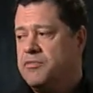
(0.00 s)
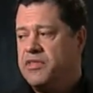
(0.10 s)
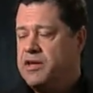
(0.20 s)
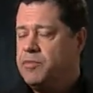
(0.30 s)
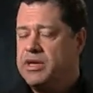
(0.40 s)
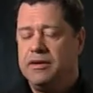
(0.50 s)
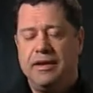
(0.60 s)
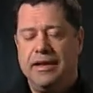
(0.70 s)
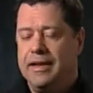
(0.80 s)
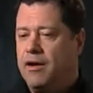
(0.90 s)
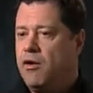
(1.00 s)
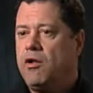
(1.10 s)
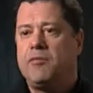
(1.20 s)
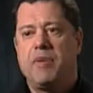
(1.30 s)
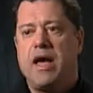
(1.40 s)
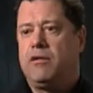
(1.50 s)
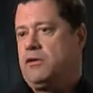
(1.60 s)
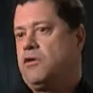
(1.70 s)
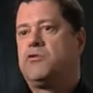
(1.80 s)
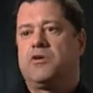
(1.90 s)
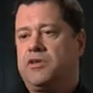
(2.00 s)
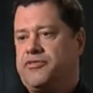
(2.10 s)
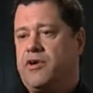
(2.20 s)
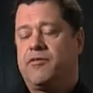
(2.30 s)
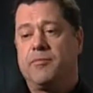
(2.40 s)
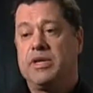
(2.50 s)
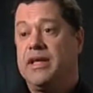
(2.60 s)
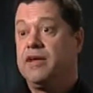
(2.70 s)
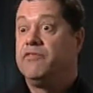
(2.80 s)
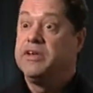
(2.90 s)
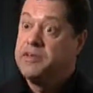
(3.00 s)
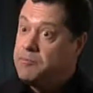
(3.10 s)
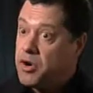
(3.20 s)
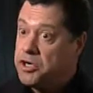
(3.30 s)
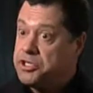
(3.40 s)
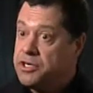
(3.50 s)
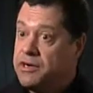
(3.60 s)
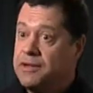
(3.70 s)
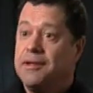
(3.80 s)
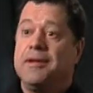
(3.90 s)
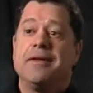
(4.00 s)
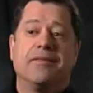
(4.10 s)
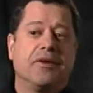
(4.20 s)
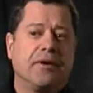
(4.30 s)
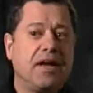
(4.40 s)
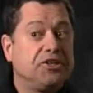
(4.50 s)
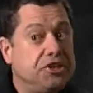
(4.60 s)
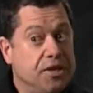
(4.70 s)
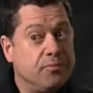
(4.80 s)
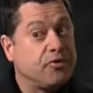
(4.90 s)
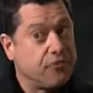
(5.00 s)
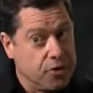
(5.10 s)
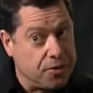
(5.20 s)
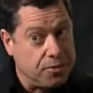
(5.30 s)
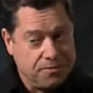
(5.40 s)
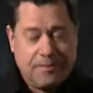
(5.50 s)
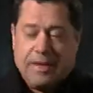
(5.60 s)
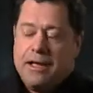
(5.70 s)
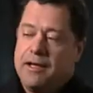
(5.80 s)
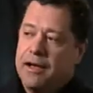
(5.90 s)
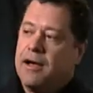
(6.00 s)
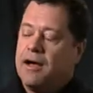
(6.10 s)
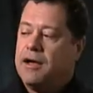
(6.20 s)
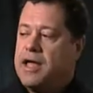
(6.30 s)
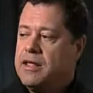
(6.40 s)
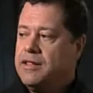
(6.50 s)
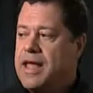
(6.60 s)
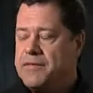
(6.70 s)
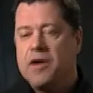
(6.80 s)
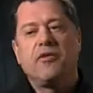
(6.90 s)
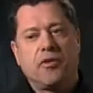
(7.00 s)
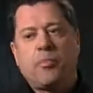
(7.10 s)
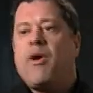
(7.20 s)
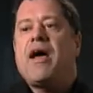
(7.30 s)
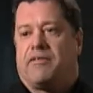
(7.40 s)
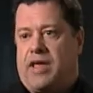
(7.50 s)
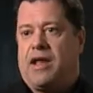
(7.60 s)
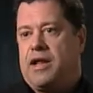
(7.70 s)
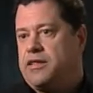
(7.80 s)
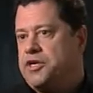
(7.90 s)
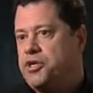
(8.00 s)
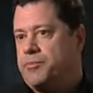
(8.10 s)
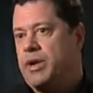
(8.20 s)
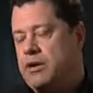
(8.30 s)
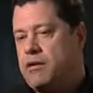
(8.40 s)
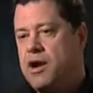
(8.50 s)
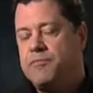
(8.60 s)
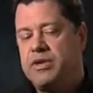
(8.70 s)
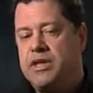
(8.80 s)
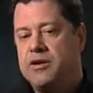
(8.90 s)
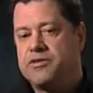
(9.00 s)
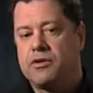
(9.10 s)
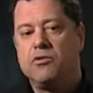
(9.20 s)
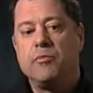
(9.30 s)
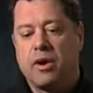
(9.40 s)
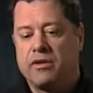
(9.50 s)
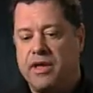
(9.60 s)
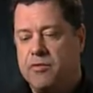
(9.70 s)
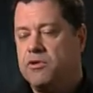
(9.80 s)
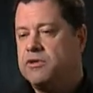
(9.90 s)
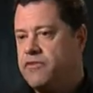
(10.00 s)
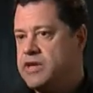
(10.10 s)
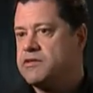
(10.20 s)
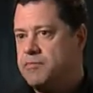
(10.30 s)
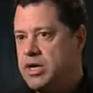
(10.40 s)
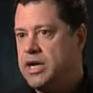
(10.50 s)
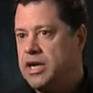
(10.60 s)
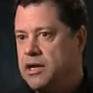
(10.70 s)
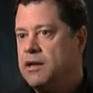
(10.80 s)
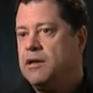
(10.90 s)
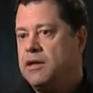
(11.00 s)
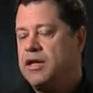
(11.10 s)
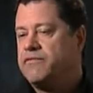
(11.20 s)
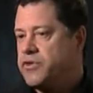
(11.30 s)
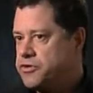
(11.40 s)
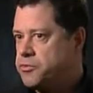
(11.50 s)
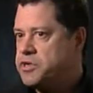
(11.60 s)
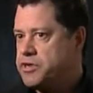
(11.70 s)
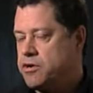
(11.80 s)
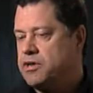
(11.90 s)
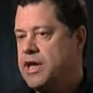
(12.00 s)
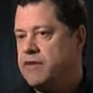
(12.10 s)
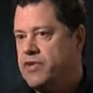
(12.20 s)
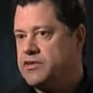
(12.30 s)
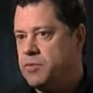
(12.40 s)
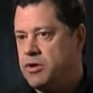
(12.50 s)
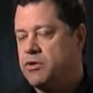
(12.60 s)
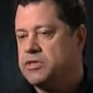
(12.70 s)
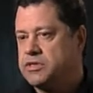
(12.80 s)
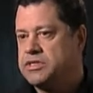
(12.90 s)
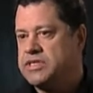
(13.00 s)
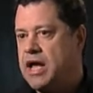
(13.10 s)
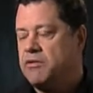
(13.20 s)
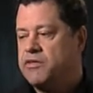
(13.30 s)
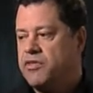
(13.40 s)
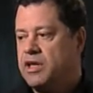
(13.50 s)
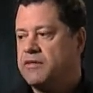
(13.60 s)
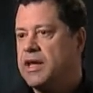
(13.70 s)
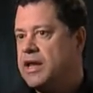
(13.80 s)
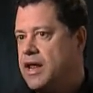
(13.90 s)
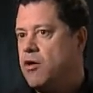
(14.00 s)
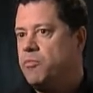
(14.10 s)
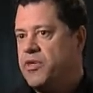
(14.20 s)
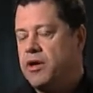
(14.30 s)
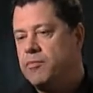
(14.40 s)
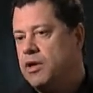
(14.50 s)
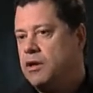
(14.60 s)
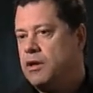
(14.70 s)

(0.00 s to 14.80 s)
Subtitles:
They've been all about low cost forever. I mean, they invented margin. They're not cheap, they're frugal. And they're proud of that, and they should be, all right? But here's the cool part. They will invest money if there's a return on that investment, or it's a solid thing that can help them